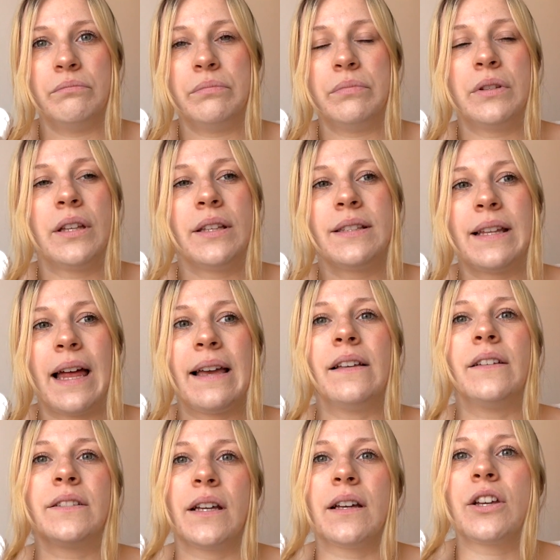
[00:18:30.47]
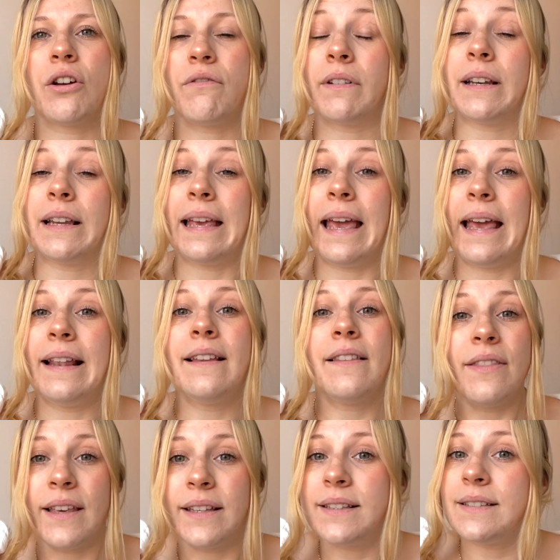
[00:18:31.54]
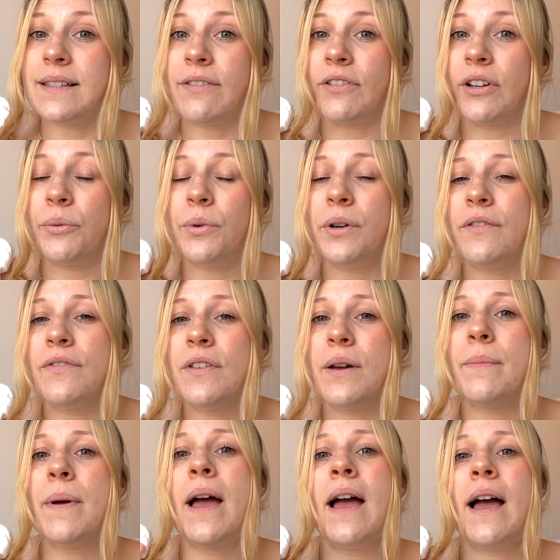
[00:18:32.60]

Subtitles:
the styles that are currently in, this is definitely one of them.